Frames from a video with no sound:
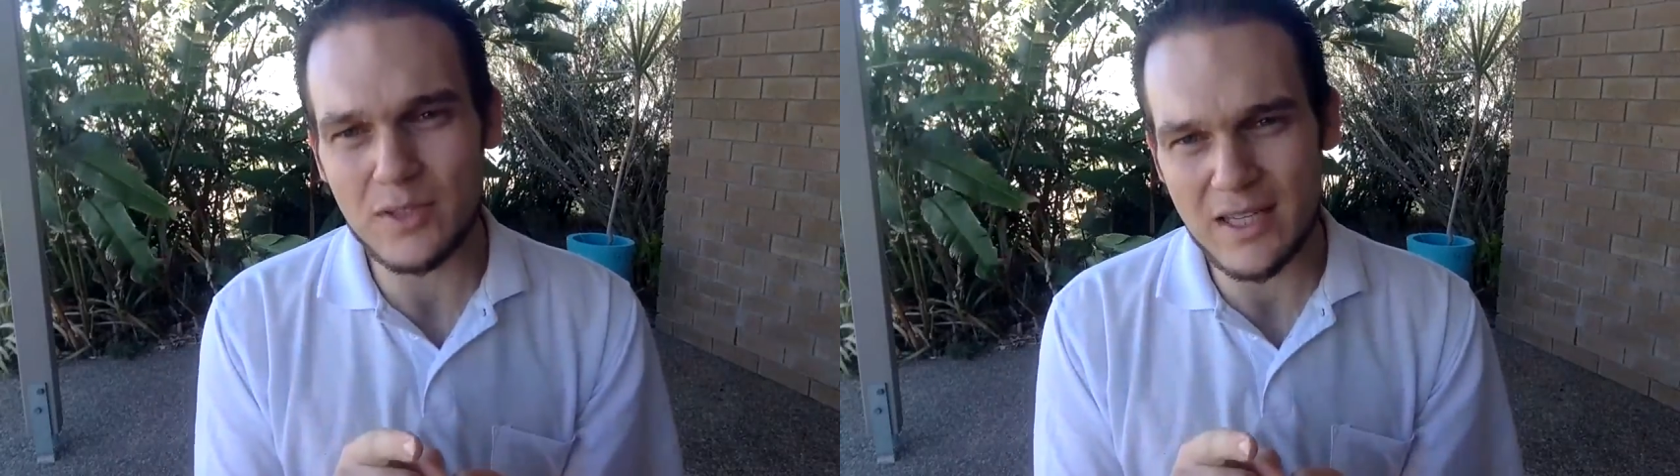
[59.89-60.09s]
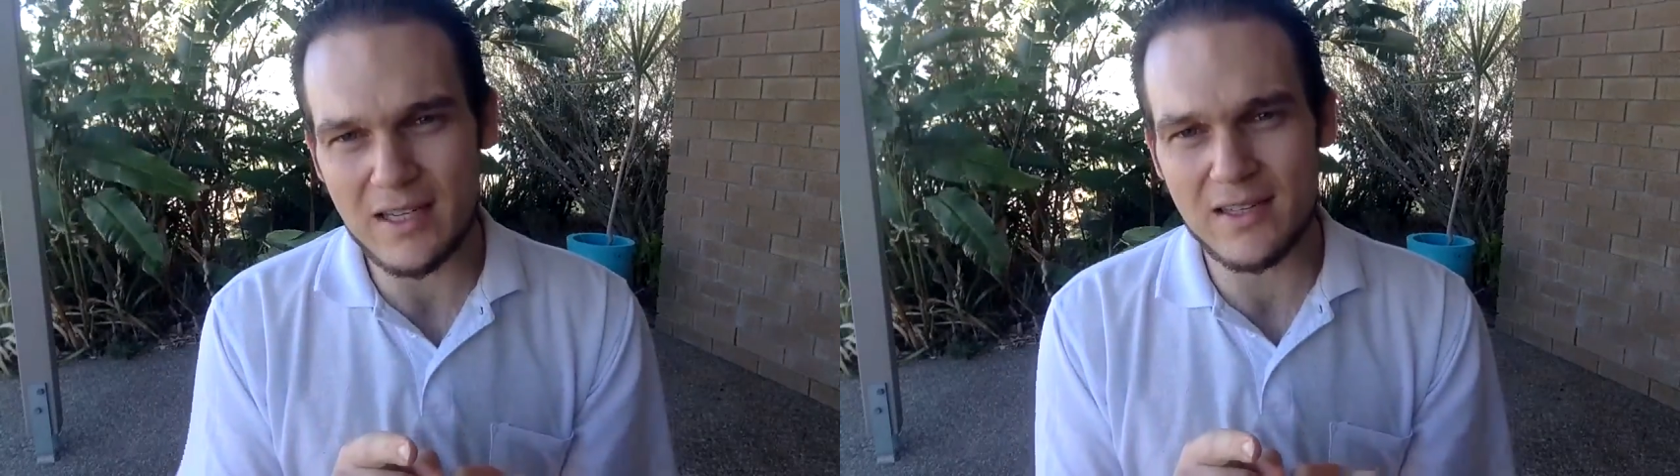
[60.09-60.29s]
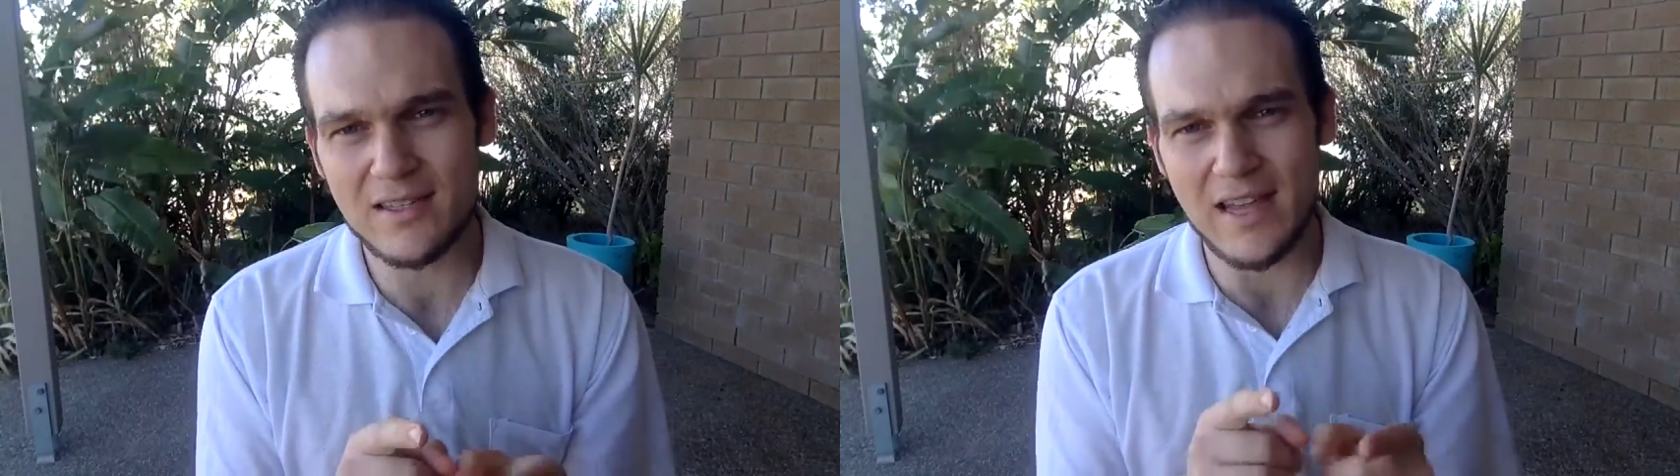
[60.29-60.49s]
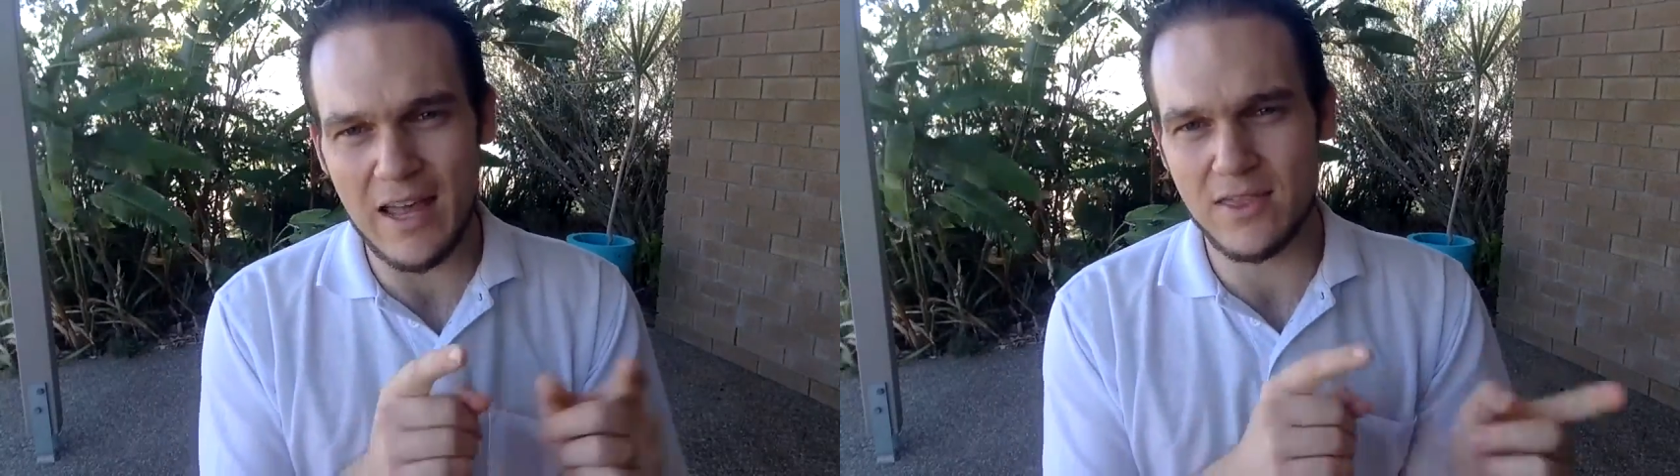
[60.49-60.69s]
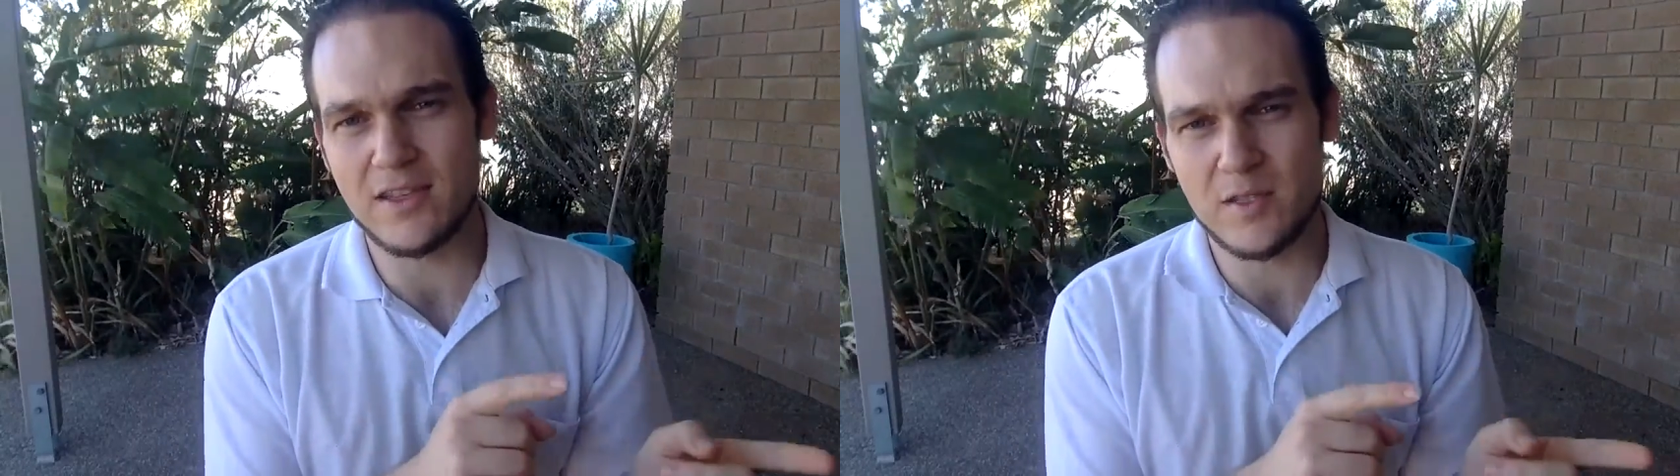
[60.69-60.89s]
needs
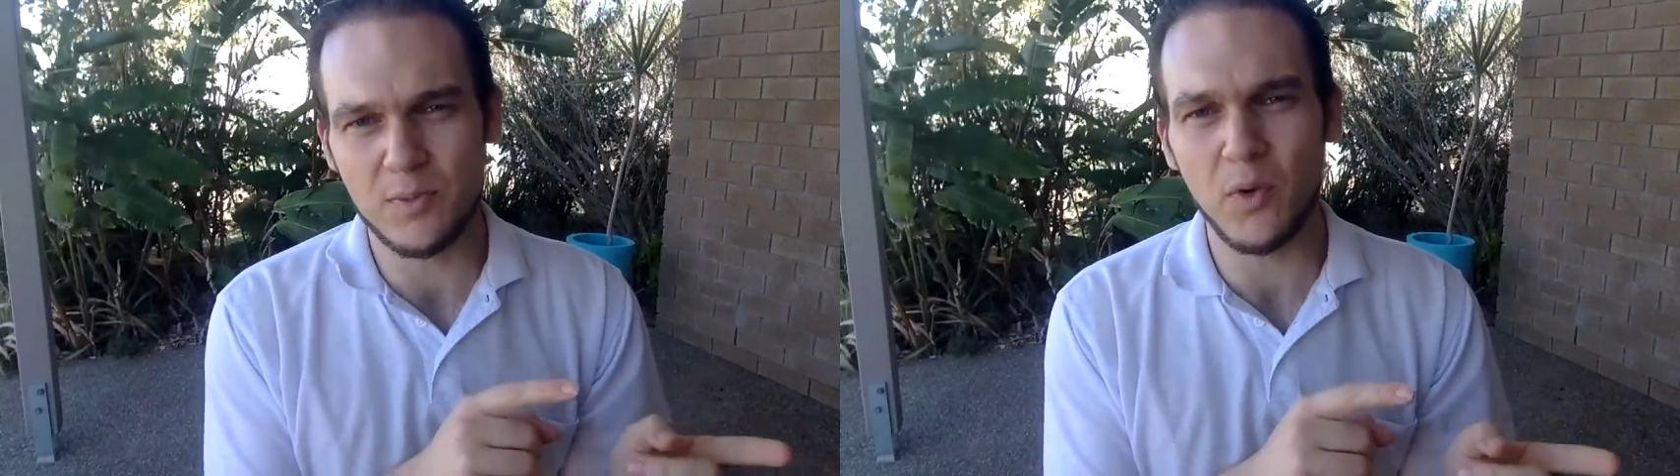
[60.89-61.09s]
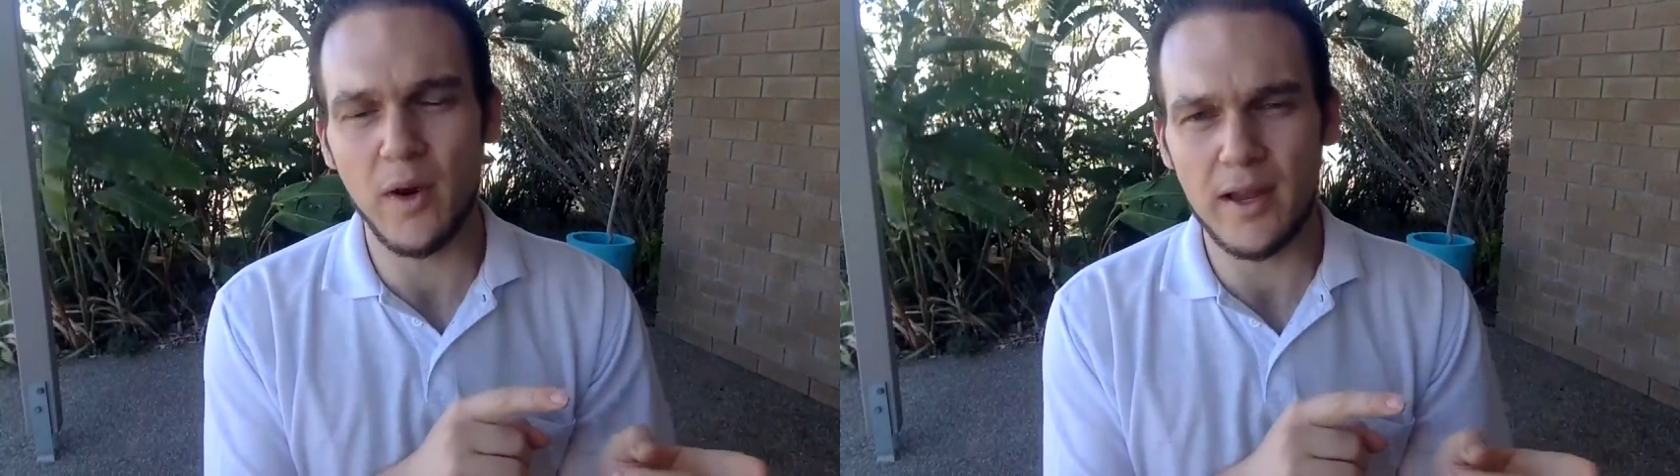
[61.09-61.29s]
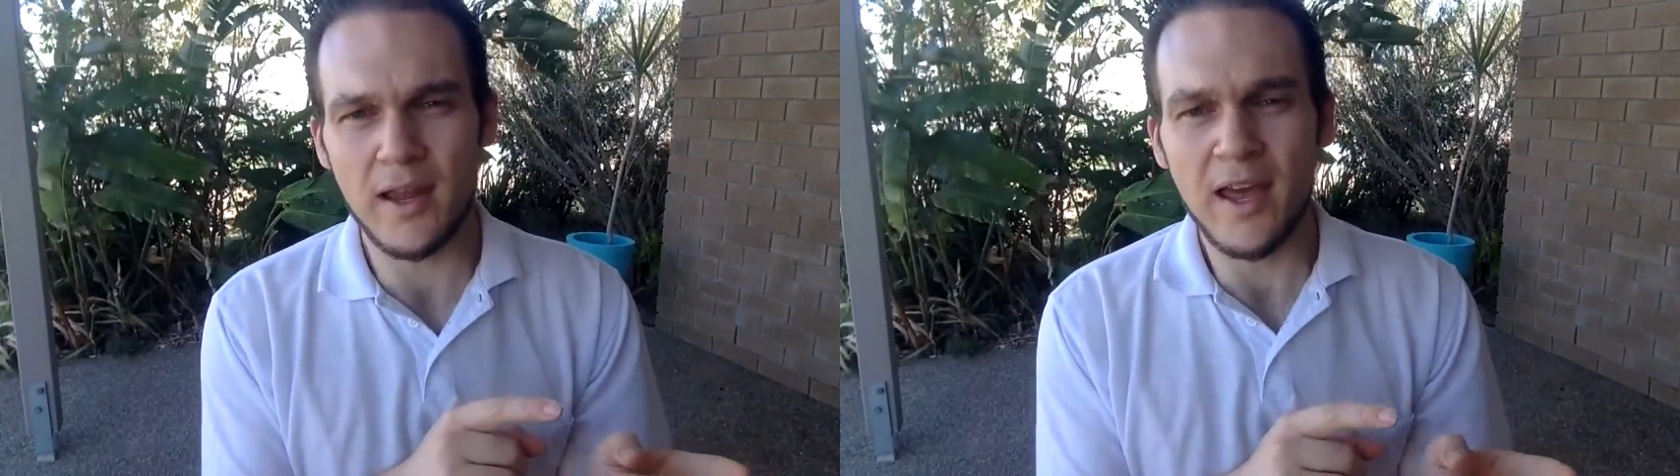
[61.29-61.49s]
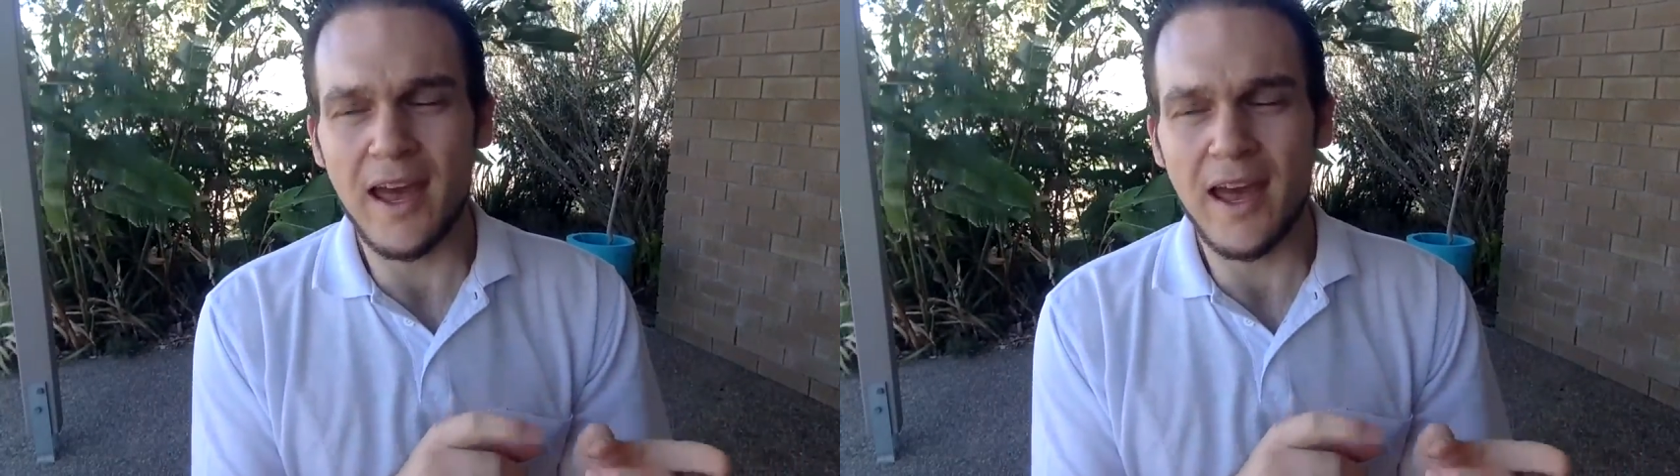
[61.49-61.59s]
at this point.